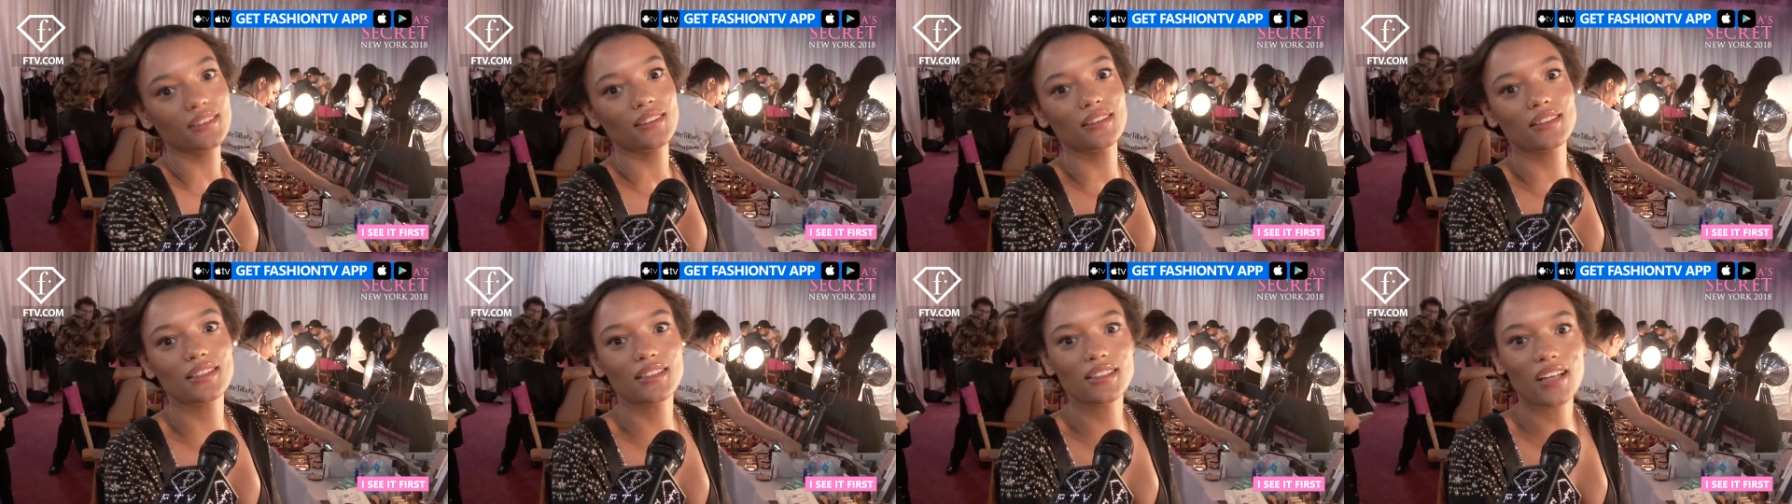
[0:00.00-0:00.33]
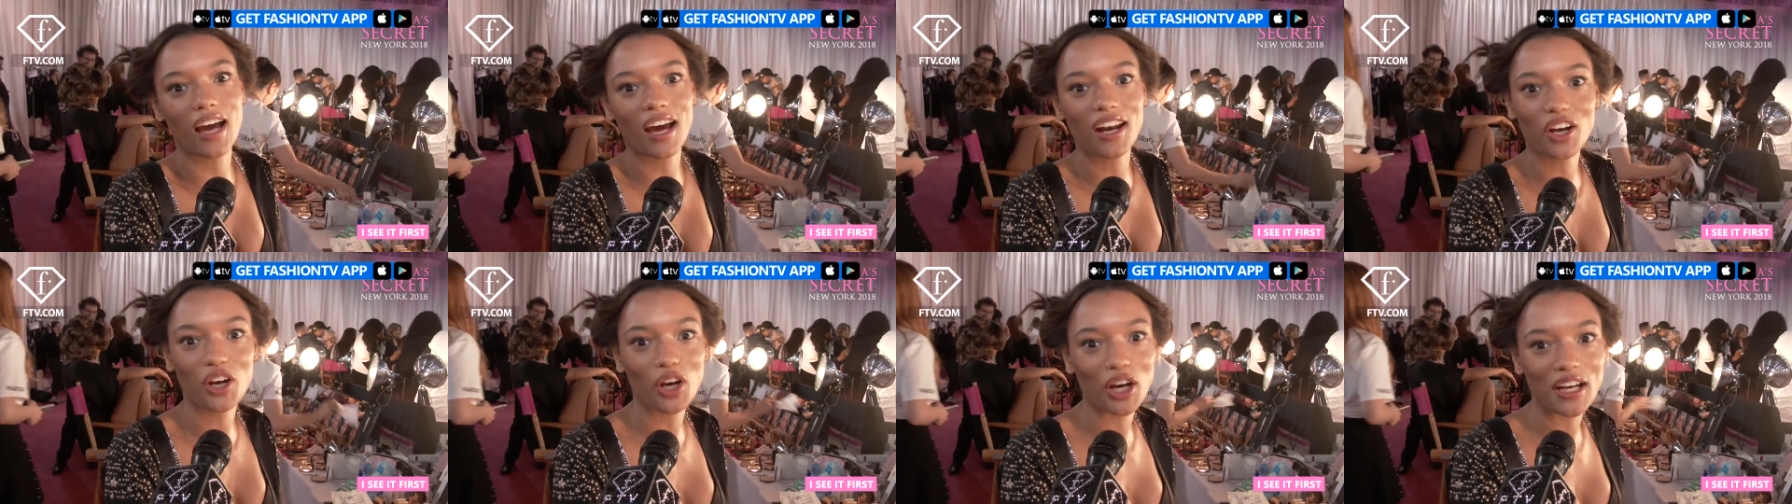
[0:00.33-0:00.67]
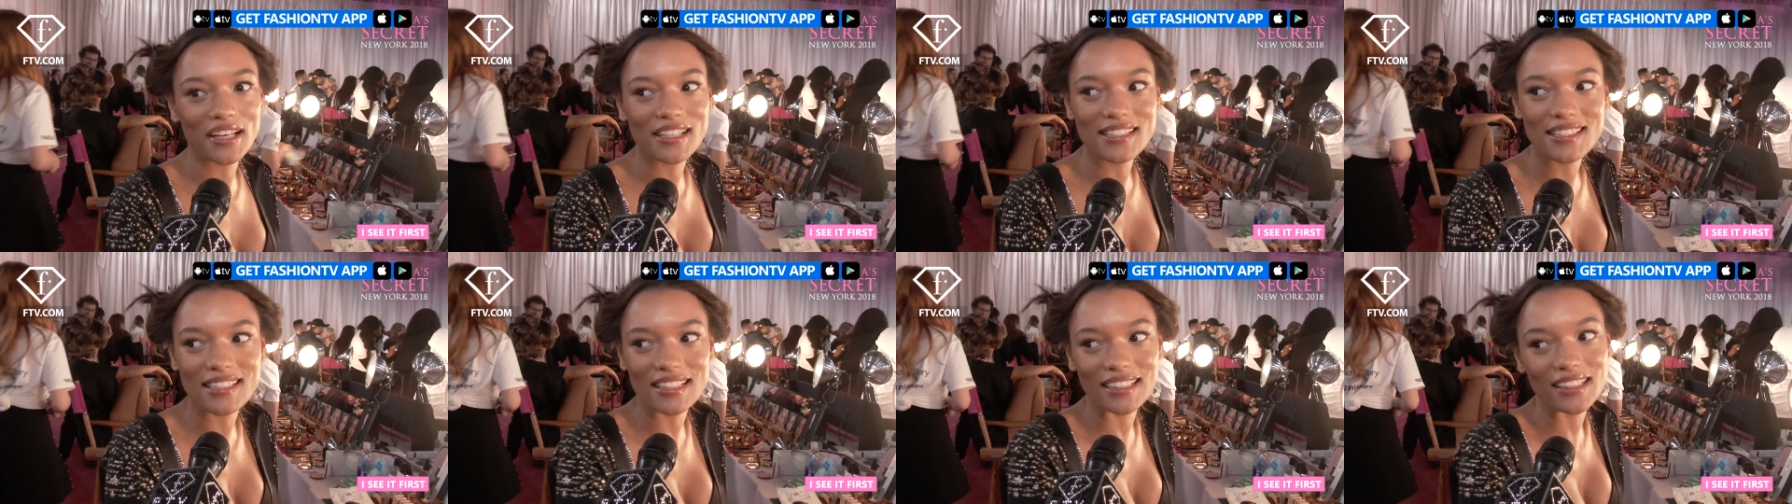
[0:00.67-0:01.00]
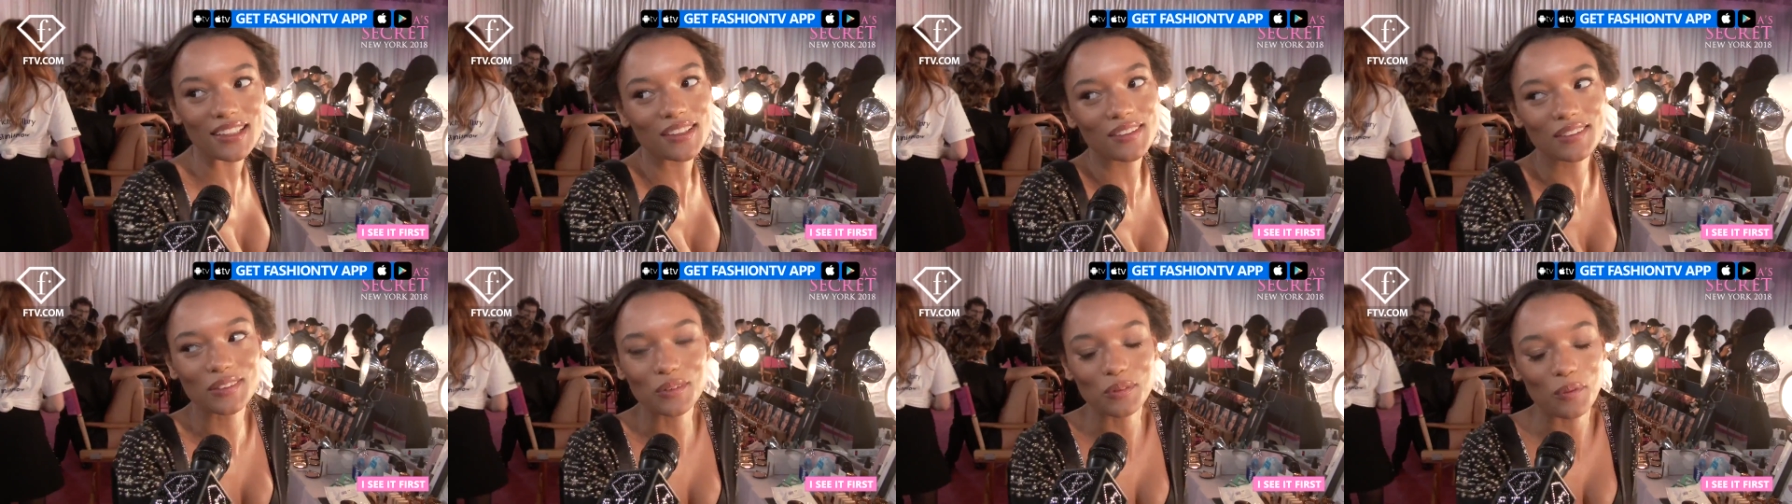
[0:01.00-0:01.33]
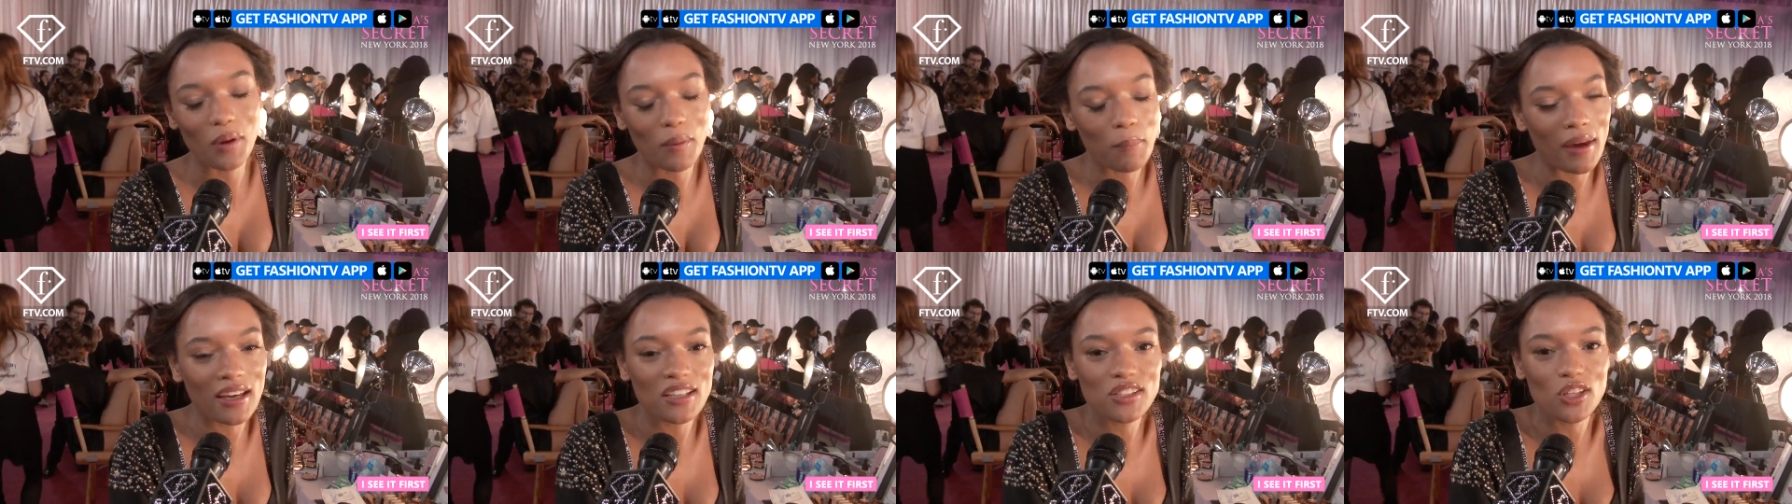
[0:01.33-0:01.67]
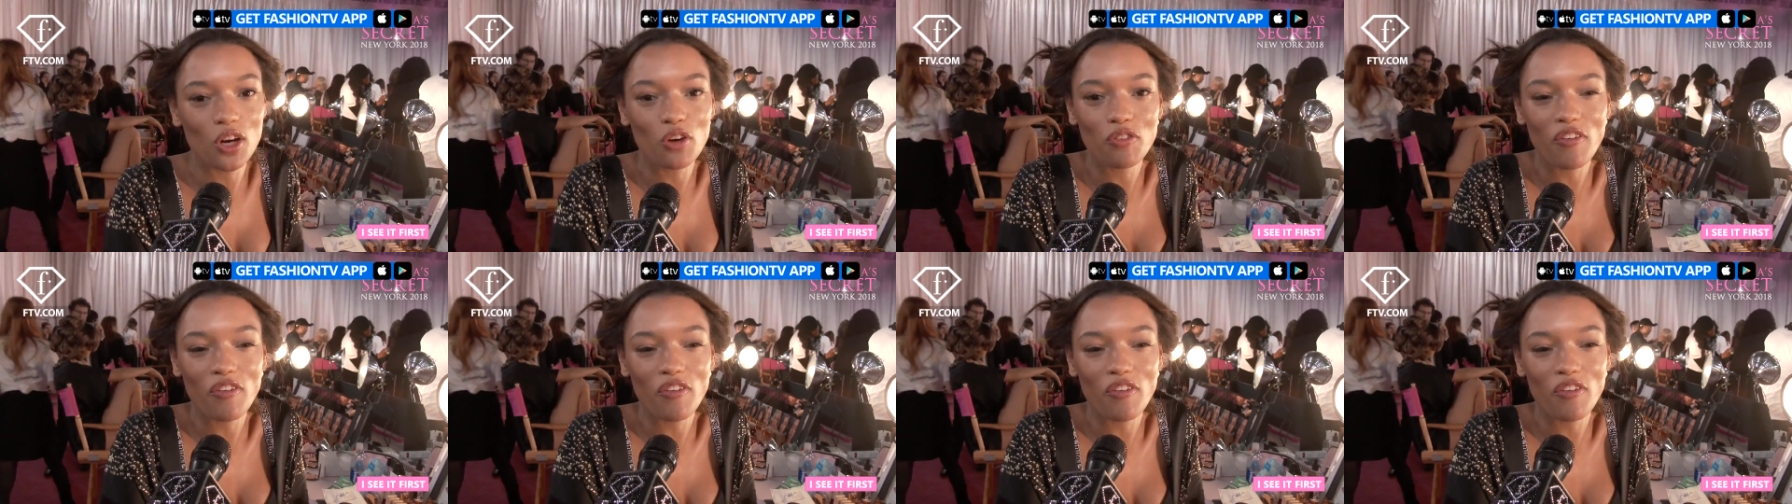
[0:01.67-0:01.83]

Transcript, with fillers: It's kind of crazy. went by so